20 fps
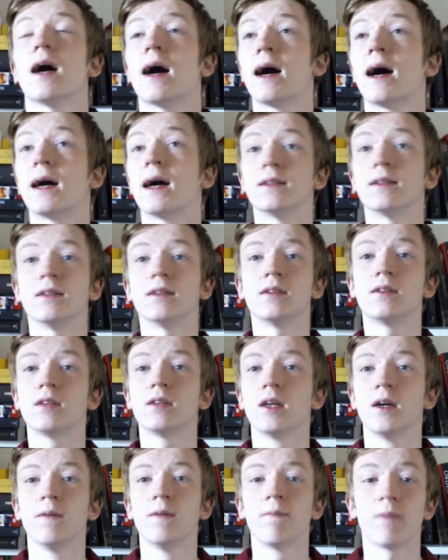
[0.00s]
and
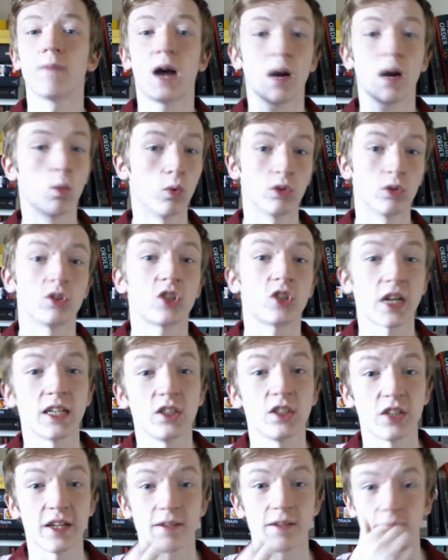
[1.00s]
I wouldn't
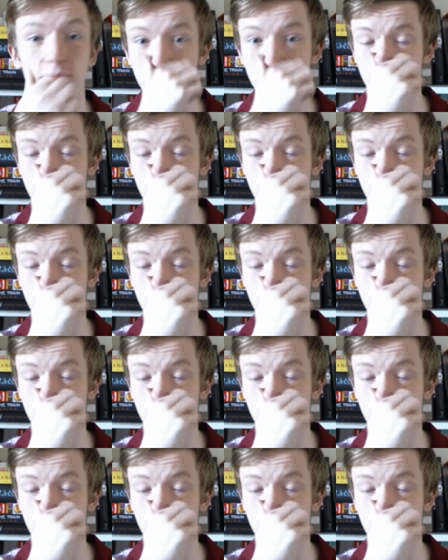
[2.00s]
change it.